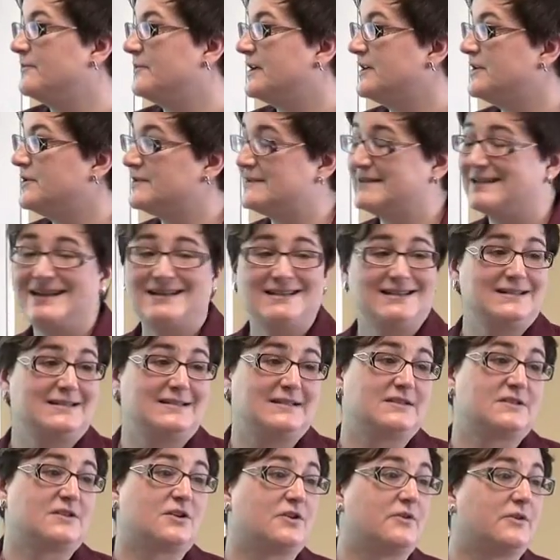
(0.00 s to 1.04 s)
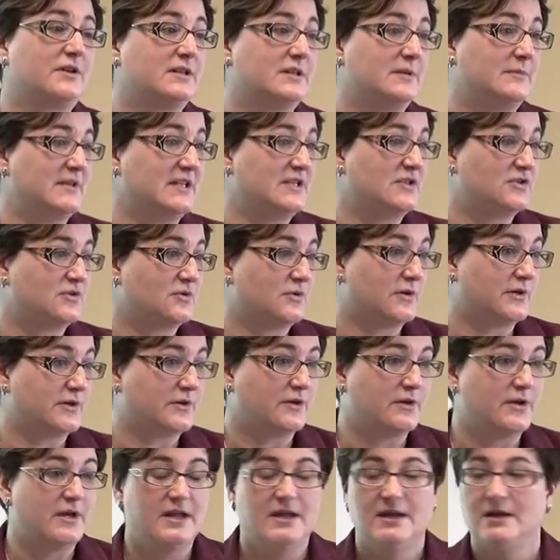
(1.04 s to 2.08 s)
well, your sentences are going to be
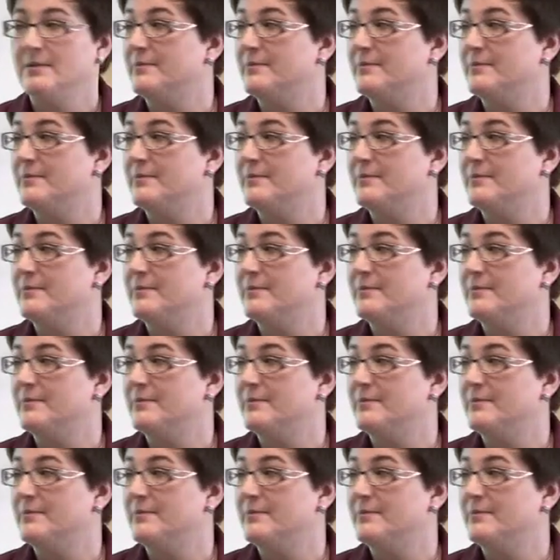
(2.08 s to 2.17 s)
shorter,